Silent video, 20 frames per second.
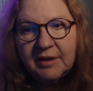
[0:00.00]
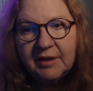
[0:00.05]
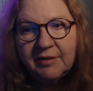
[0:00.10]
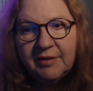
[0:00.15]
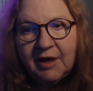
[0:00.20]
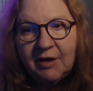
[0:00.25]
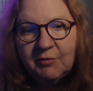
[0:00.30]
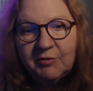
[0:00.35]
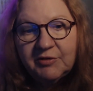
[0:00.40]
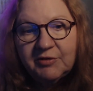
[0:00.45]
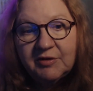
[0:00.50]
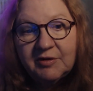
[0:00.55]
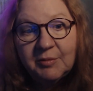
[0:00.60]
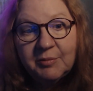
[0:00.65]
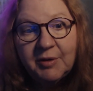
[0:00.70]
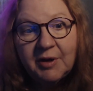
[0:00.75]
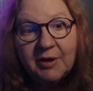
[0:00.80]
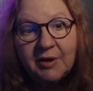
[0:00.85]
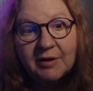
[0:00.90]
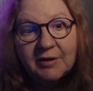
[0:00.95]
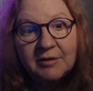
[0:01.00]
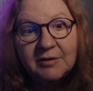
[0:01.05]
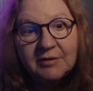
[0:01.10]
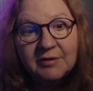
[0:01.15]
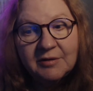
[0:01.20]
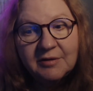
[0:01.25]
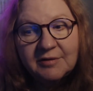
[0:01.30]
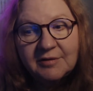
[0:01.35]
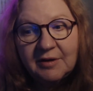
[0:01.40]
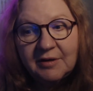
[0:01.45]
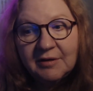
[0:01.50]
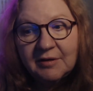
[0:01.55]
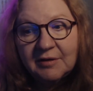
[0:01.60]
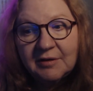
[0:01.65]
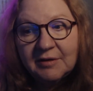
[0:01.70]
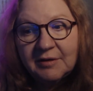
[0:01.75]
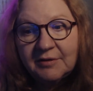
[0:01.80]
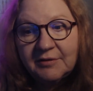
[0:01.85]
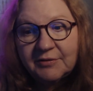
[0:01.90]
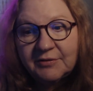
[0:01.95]
That was a debacle, to say the
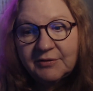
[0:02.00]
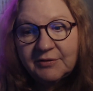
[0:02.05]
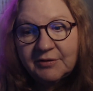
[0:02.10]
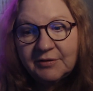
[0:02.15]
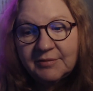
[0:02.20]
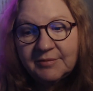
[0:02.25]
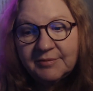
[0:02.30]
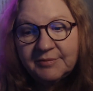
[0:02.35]
least.